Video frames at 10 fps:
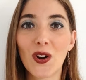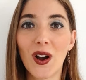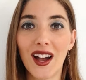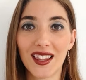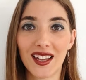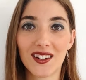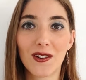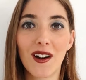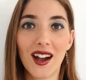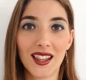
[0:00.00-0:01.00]
koala,
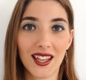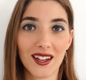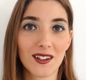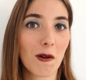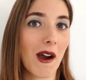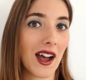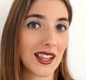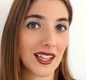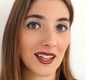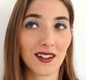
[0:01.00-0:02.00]
koala,
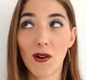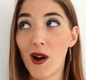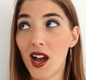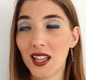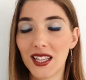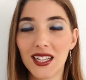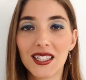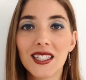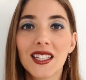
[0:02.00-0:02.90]
koala, koala